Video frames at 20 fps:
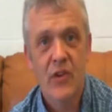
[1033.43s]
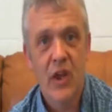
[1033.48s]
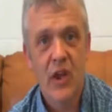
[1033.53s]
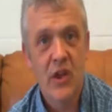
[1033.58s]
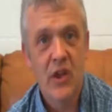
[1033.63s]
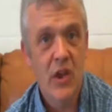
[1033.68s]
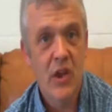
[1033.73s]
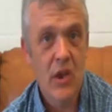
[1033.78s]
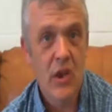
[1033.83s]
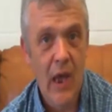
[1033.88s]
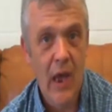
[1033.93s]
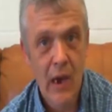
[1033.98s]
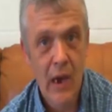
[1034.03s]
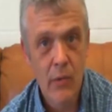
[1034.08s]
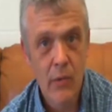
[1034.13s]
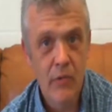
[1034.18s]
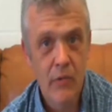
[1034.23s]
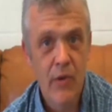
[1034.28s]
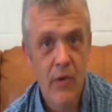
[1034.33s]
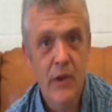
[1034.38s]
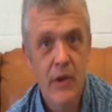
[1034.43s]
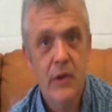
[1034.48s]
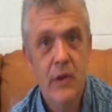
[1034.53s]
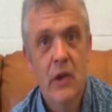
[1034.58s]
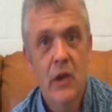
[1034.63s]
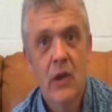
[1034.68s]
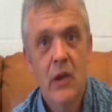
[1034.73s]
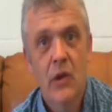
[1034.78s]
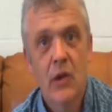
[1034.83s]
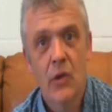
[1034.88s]
taking care of it,
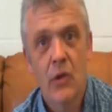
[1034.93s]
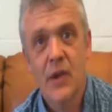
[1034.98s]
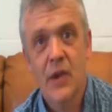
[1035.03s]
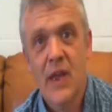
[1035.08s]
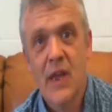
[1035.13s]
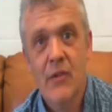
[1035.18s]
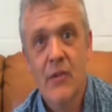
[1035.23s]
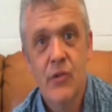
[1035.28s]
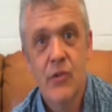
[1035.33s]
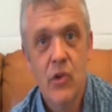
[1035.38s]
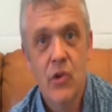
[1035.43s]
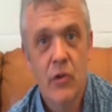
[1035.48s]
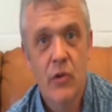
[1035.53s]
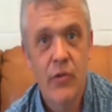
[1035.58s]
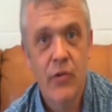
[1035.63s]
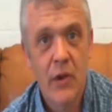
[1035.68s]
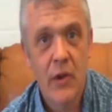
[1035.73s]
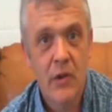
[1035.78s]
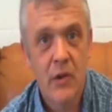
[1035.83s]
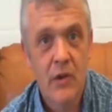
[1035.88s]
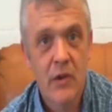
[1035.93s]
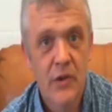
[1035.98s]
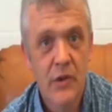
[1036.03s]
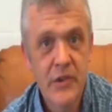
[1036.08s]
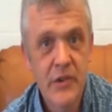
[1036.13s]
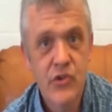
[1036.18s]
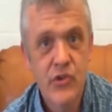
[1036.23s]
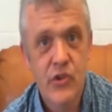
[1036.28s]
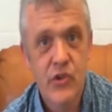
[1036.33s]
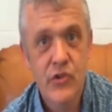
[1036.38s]
looking after your fellow
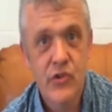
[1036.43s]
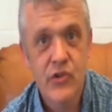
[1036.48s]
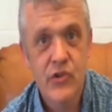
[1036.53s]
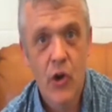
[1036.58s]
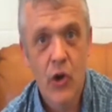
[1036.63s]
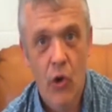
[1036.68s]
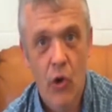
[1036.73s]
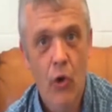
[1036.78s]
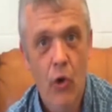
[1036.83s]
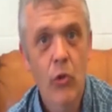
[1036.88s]
creatures.